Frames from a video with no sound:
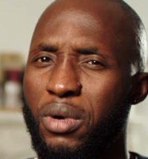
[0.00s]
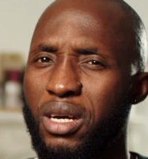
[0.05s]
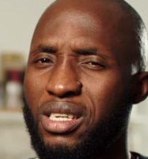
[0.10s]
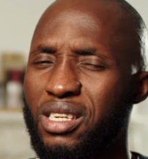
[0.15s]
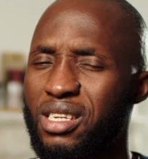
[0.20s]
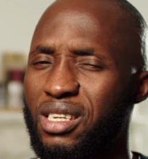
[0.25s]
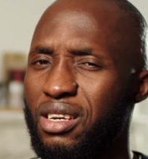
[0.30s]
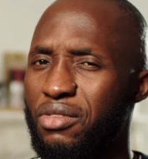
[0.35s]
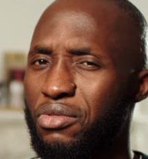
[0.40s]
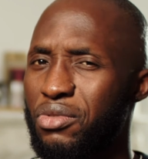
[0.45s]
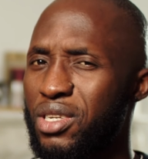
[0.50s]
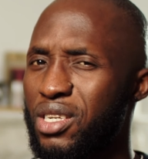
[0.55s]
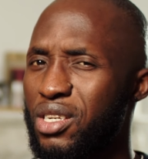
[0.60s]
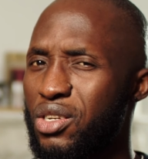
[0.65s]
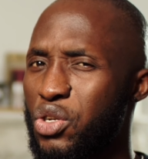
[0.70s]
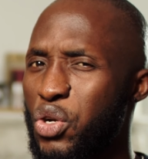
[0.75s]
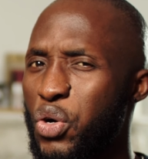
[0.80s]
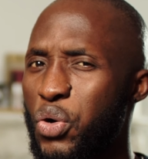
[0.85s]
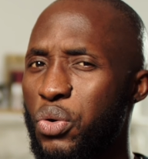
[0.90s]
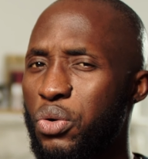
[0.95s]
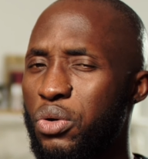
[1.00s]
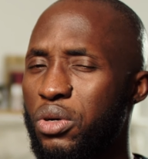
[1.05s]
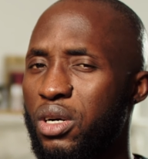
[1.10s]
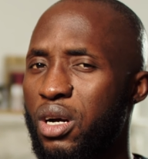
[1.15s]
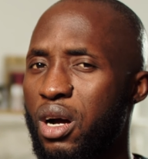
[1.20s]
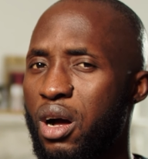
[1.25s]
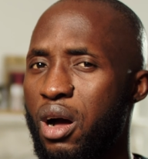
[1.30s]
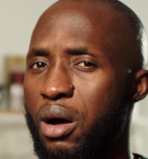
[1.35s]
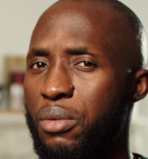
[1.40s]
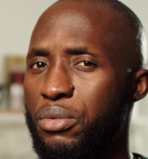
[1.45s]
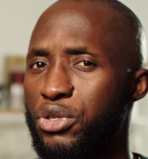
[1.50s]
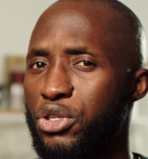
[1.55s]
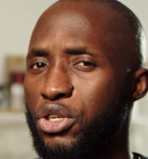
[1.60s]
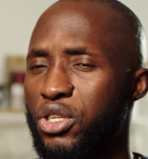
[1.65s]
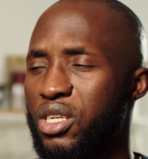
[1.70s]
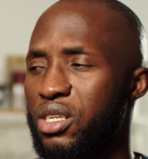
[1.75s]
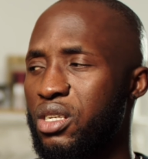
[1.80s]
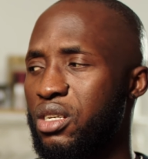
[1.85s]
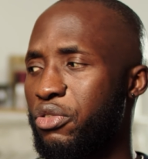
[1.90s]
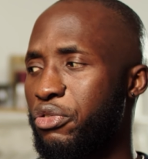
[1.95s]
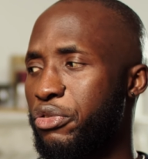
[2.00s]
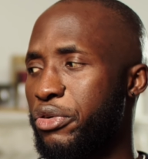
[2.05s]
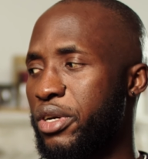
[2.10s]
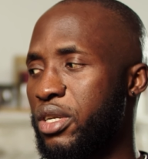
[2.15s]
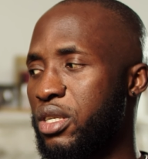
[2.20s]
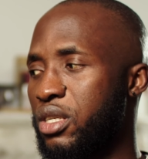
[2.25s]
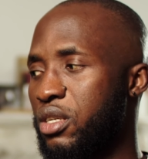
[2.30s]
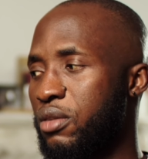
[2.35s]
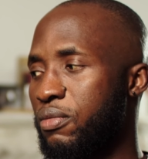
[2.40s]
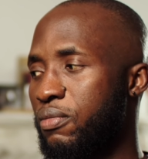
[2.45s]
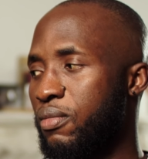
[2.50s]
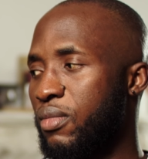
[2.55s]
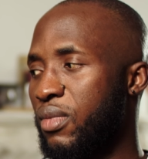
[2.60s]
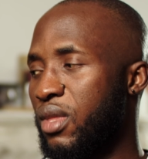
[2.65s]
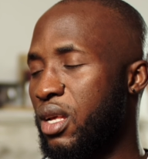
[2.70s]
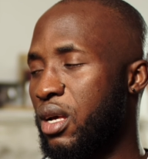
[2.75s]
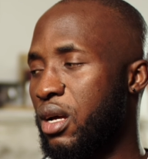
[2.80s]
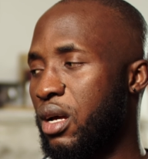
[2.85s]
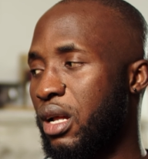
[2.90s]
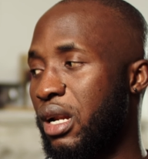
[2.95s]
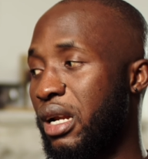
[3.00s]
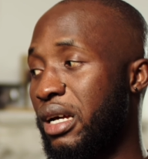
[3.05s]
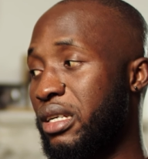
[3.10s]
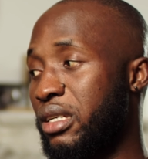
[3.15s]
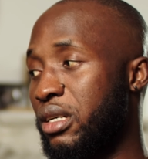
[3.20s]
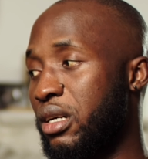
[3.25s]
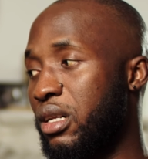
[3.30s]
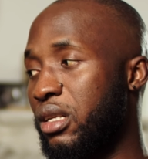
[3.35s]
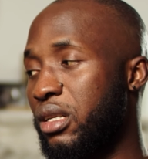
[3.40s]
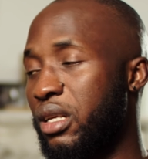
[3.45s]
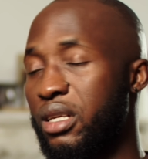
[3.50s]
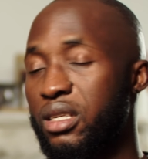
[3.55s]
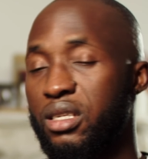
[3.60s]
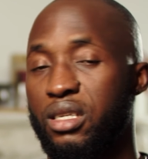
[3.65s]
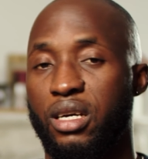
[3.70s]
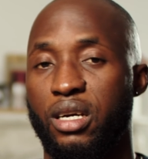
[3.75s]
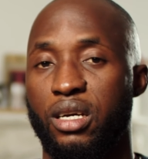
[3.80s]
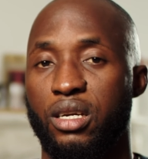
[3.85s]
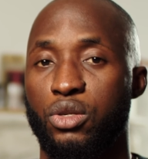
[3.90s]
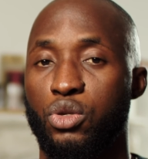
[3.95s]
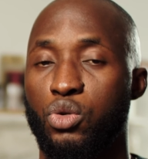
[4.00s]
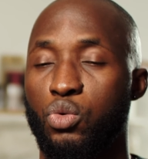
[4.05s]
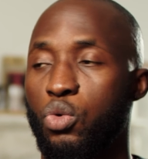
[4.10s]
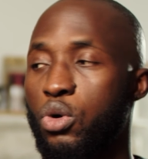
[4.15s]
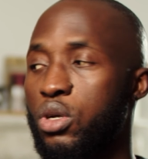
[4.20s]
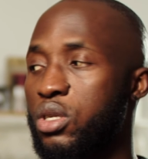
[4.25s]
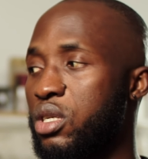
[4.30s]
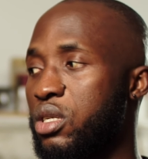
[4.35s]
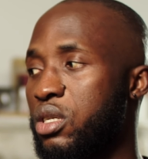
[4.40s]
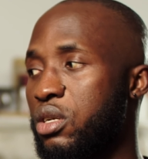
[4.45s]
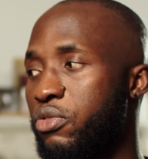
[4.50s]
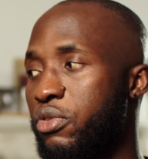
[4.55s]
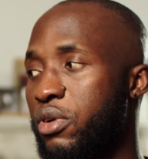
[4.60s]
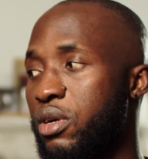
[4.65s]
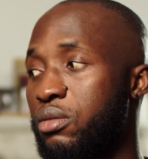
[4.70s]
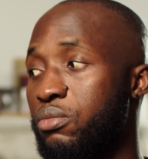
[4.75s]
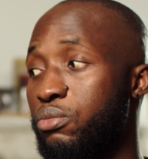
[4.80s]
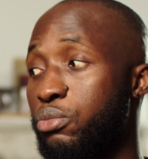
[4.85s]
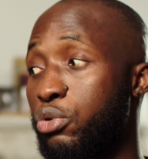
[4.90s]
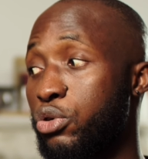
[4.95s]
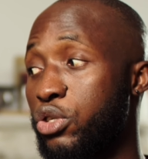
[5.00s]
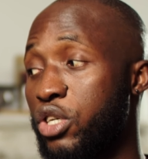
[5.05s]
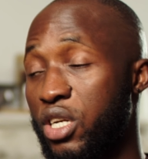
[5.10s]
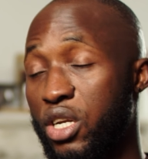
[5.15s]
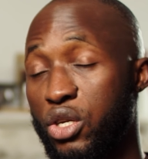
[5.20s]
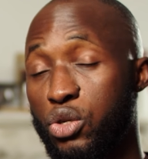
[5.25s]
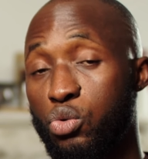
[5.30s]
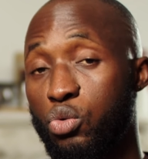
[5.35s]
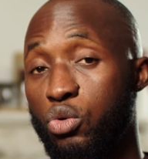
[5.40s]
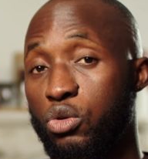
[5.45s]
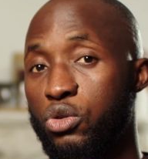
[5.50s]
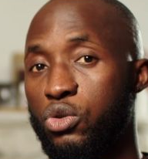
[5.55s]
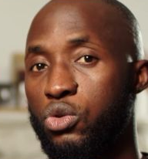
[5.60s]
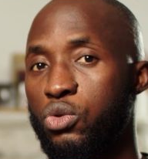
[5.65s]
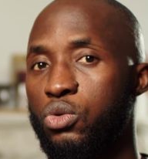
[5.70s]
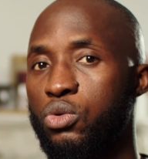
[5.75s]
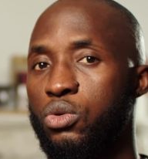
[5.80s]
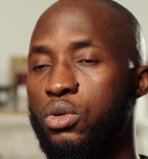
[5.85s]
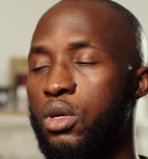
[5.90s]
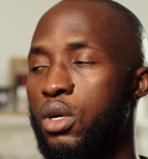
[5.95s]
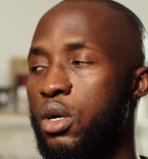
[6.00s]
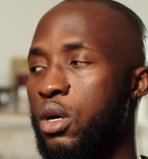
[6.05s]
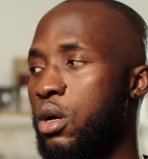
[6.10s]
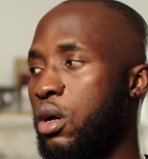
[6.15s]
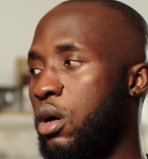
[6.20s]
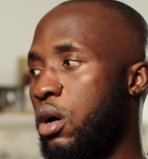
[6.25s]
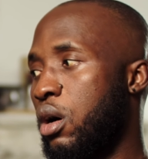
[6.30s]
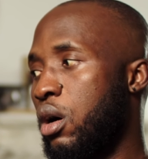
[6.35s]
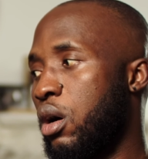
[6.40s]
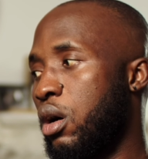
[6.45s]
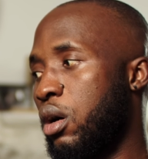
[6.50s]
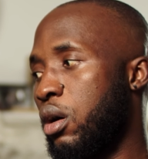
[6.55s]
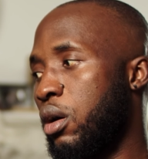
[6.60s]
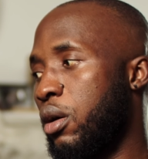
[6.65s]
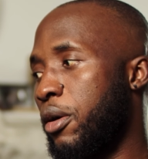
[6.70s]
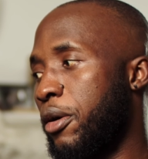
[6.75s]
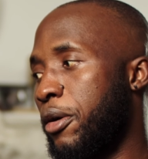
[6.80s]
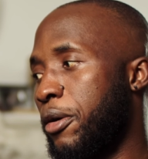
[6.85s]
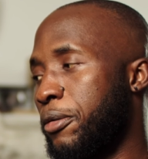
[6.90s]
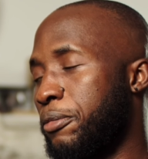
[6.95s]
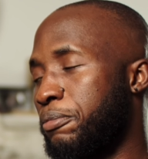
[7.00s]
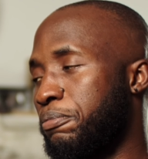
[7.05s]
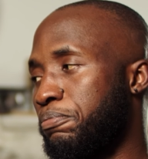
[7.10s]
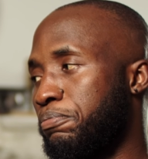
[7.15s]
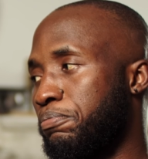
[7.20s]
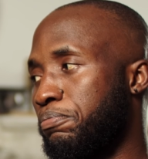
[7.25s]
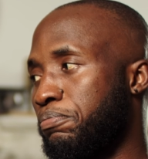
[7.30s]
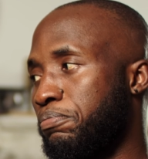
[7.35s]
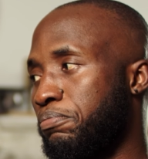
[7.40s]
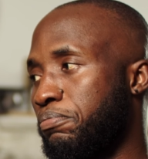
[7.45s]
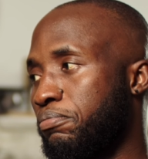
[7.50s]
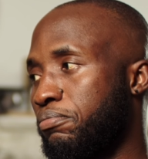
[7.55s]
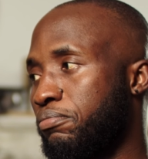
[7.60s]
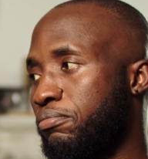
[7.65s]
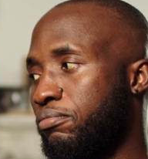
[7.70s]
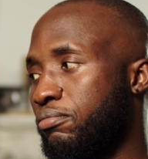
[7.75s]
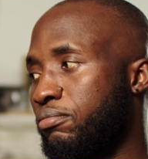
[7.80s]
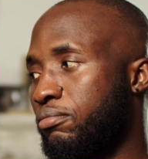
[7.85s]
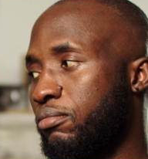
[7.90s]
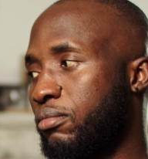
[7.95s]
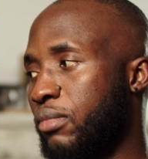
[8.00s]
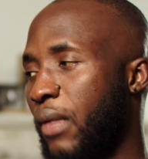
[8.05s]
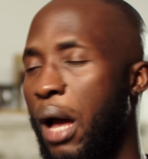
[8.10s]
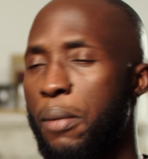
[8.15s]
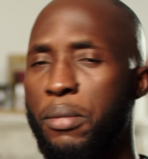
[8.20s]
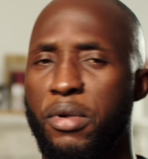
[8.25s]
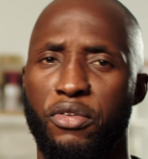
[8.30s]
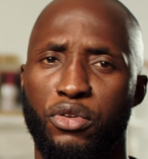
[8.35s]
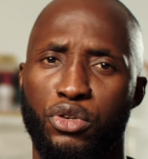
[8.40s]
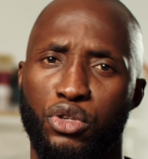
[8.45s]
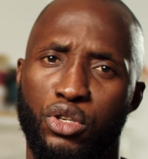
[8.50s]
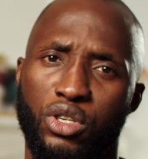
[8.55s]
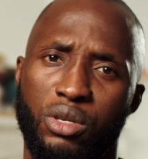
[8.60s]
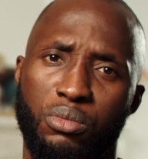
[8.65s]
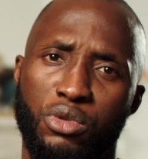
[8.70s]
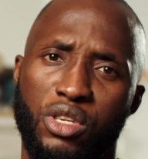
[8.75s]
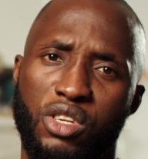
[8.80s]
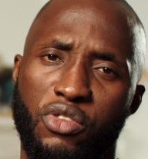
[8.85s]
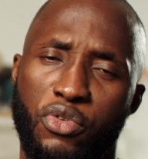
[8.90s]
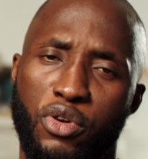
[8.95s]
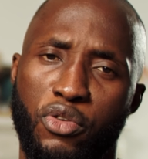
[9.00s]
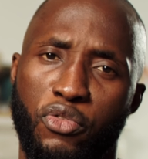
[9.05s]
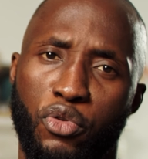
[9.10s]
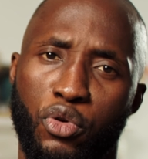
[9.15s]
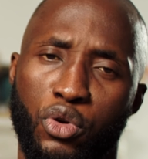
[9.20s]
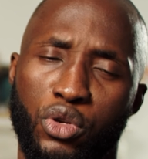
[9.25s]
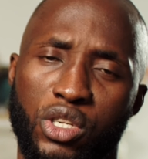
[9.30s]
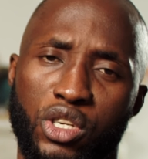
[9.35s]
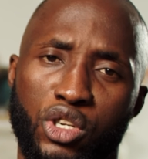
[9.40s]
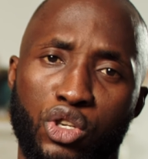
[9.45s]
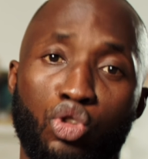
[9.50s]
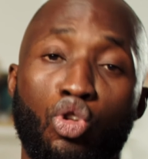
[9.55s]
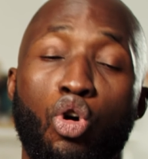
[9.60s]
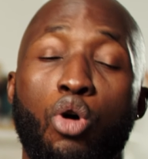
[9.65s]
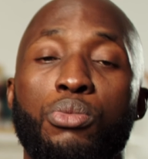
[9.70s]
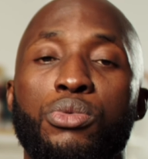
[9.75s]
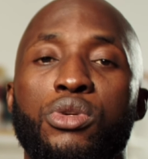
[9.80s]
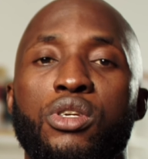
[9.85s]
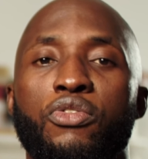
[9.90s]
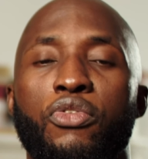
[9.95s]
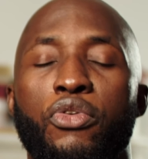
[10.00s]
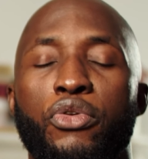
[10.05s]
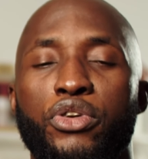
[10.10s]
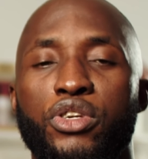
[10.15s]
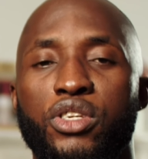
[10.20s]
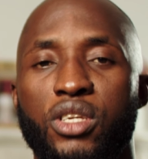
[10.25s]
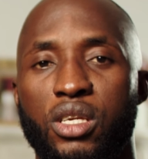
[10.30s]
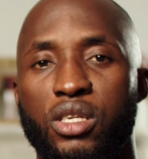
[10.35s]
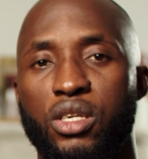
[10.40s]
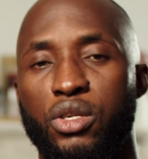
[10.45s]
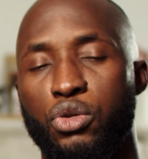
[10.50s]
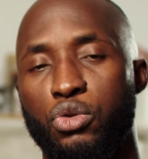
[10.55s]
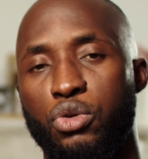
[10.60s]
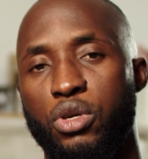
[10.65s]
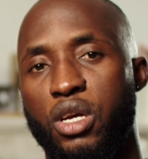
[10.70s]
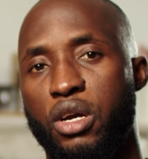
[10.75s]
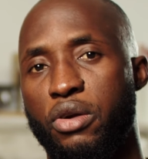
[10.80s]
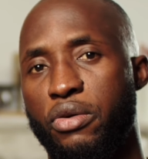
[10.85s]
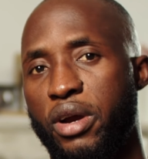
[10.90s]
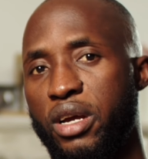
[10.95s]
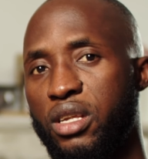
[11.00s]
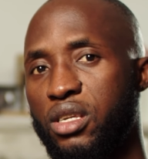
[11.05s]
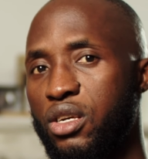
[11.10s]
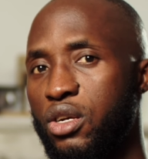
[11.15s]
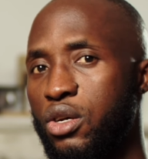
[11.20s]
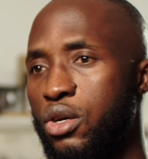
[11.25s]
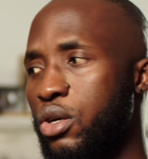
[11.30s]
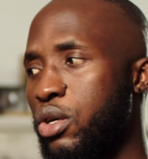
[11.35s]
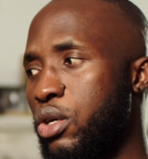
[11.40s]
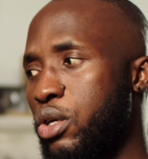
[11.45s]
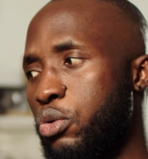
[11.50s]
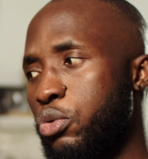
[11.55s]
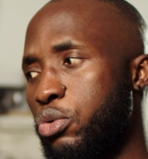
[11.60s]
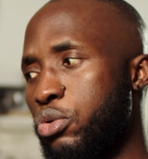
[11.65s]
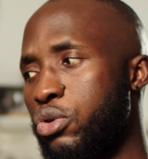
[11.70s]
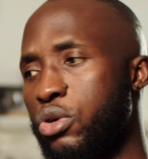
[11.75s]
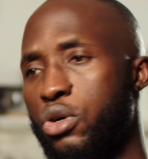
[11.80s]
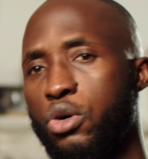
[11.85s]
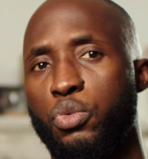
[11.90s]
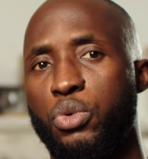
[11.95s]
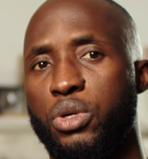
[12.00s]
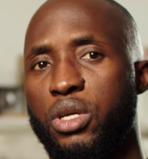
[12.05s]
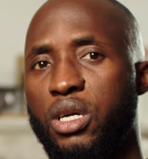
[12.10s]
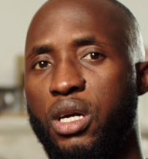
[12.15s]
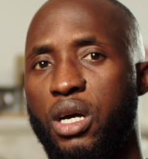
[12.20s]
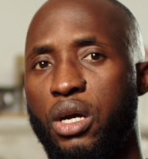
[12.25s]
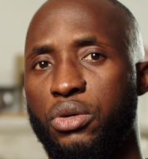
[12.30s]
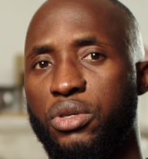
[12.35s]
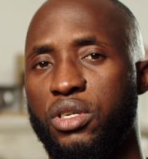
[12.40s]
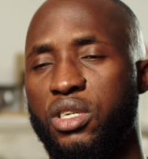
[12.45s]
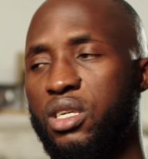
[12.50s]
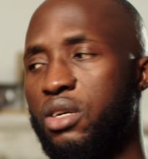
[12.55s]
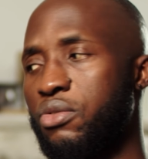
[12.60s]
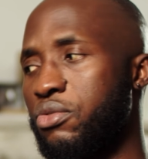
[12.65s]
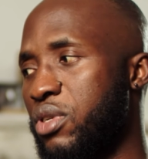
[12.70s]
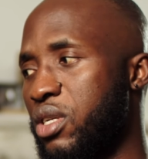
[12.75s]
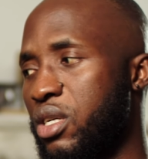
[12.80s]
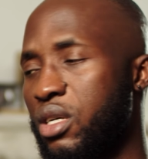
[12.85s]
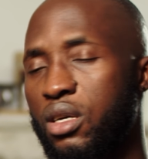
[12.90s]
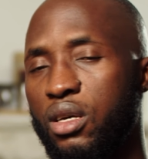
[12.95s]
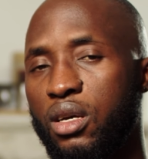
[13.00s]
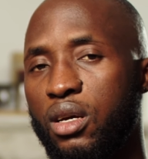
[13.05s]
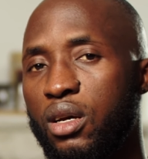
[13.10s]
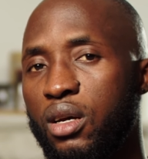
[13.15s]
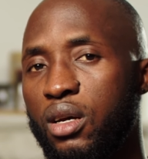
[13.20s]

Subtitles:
my C70. No, it's just a different clientele that it's targeted towards, a different project as well too. I mean, if you're shooting a music video for, say, Stormzy, for instance, in UK, right? You wouldn't go with a Canon C70.